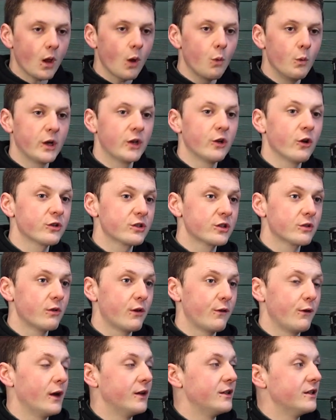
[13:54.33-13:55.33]
We can also
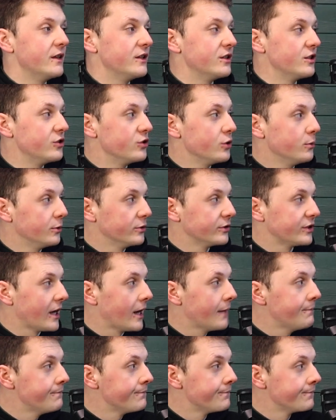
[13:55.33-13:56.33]
refer to this as double
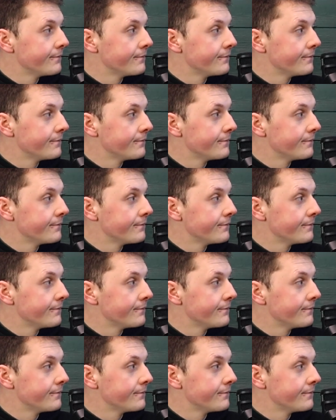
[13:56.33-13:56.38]
time